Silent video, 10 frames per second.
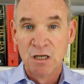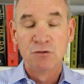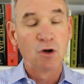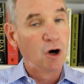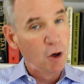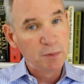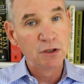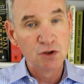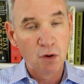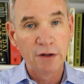So I hope you
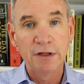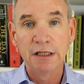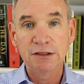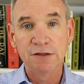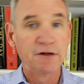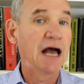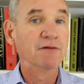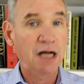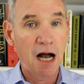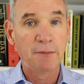enjoyed this. If you have
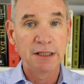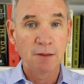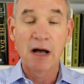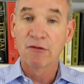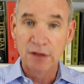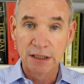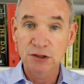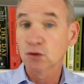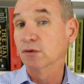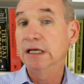a comment about
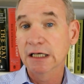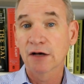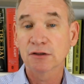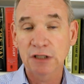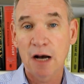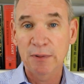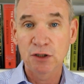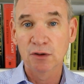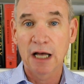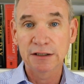this or any other topic
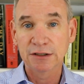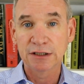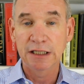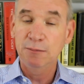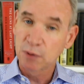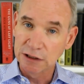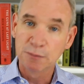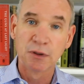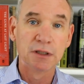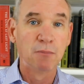you'd like to see, please
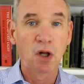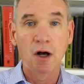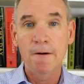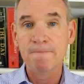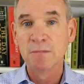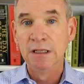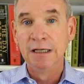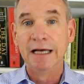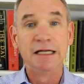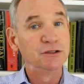put it below.
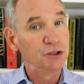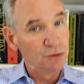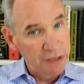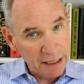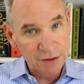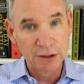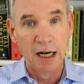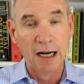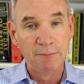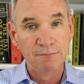And until next
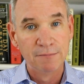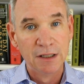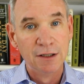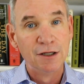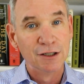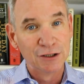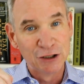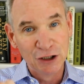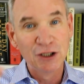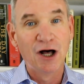time,
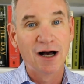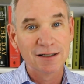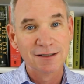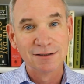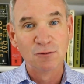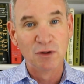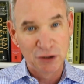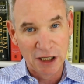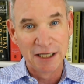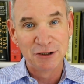good luck with
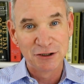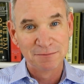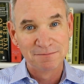change.